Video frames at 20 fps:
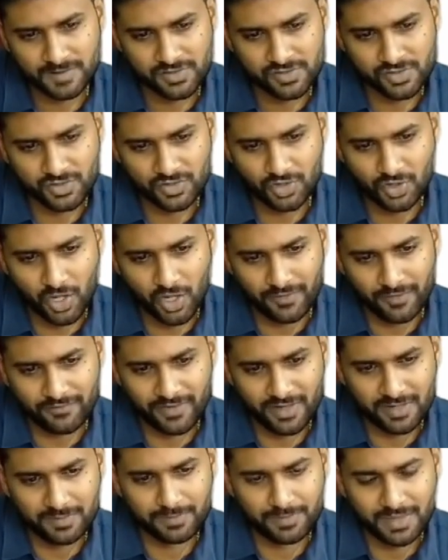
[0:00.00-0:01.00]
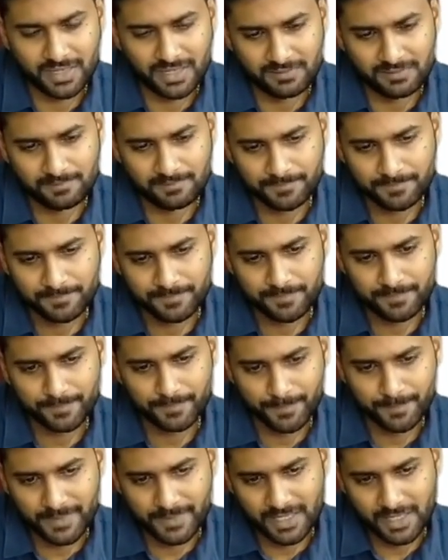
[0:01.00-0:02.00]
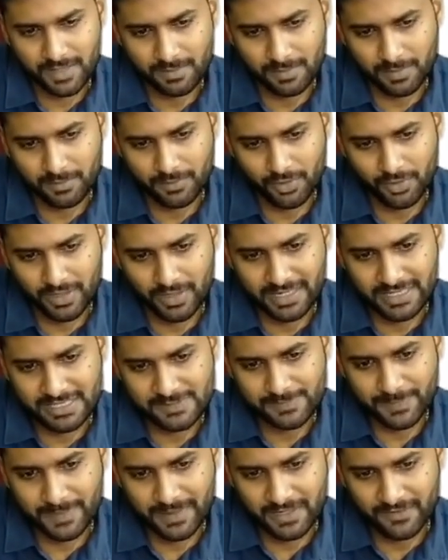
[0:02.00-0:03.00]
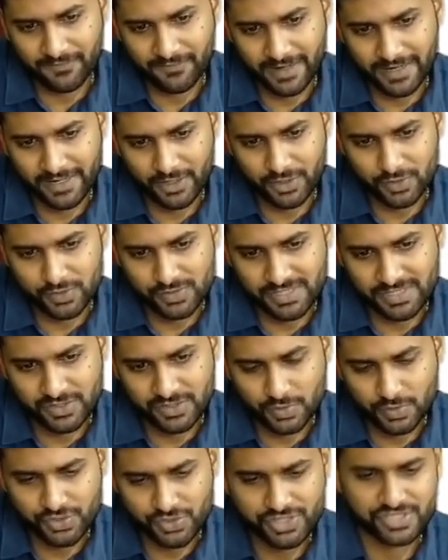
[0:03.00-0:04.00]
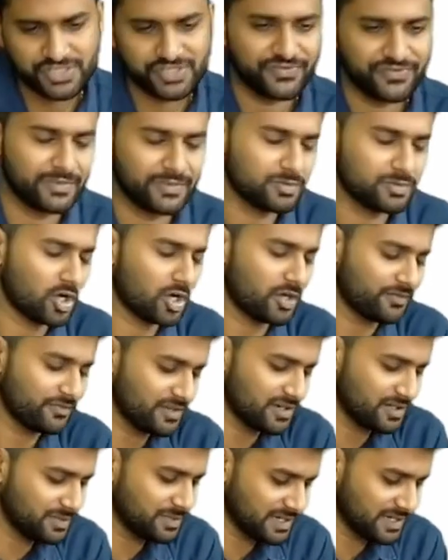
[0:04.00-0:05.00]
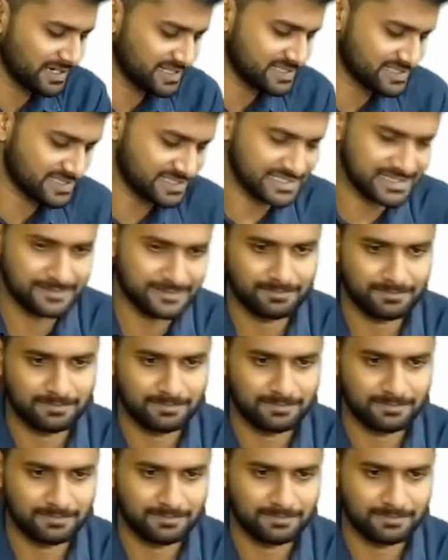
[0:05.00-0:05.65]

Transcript: So non-verbal, minimum you can expect 5 to 6 questions from non-verbal reasoning.